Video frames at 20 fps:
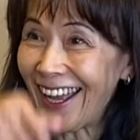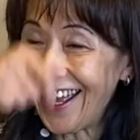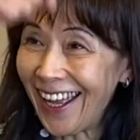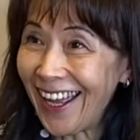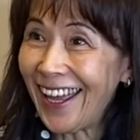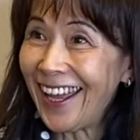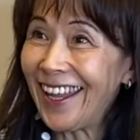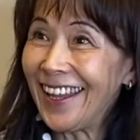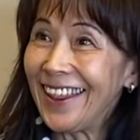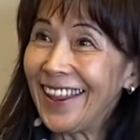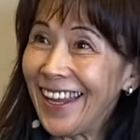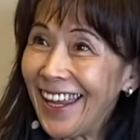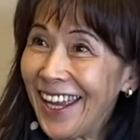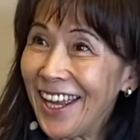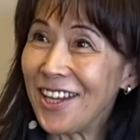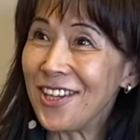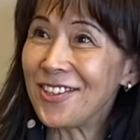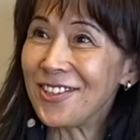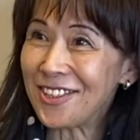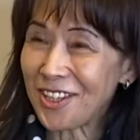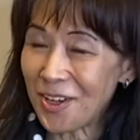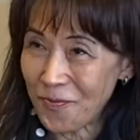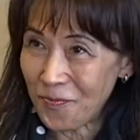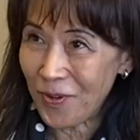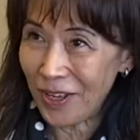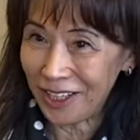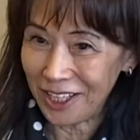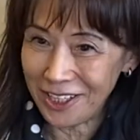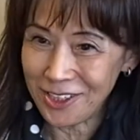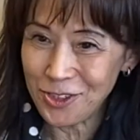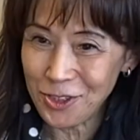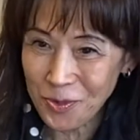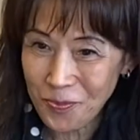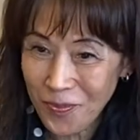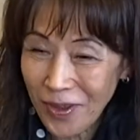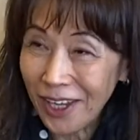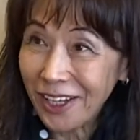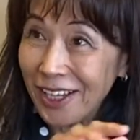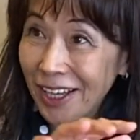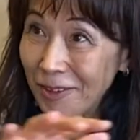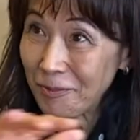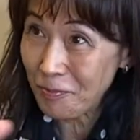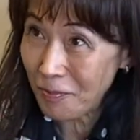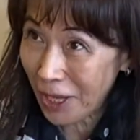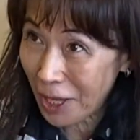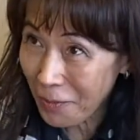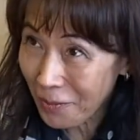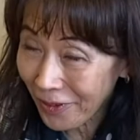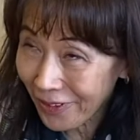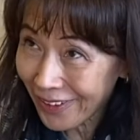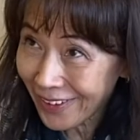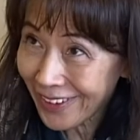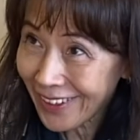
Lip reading: And then somebody to make a paper.